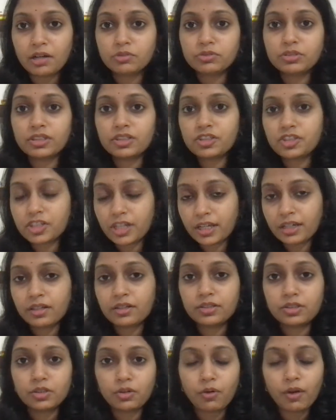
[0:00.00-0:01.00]
they'll check
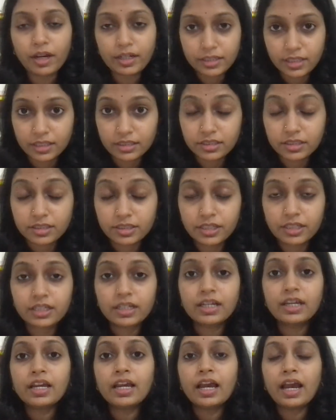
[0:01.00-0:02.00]
your identity.
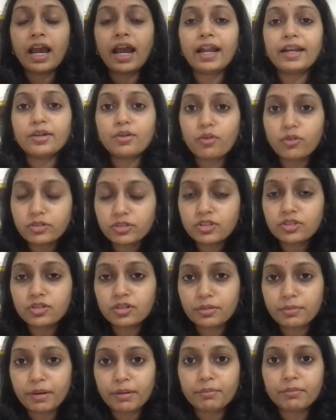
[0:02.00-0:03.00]
And also
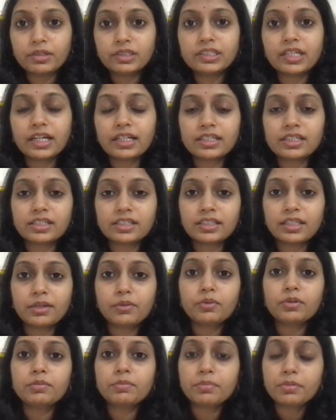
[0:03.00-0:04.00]
remember that they
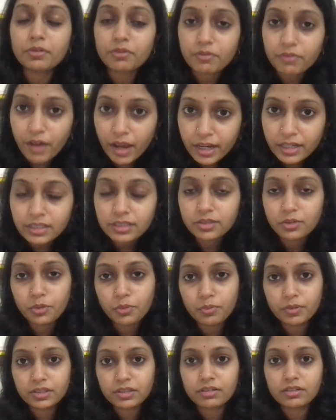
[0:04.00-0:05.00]
will provide you
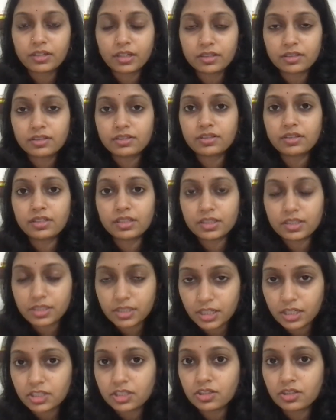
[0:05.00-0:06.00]
with the necessary
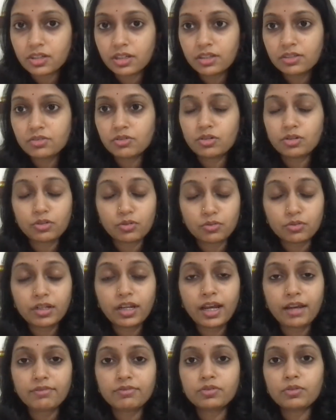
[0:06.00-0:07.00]
stationery, so you don't
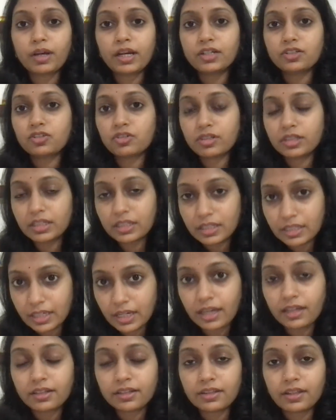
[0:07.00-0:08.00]
have to actually
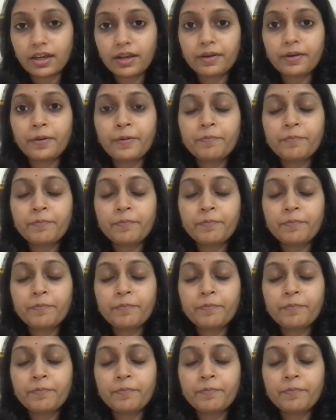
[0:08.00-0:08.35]
carry that.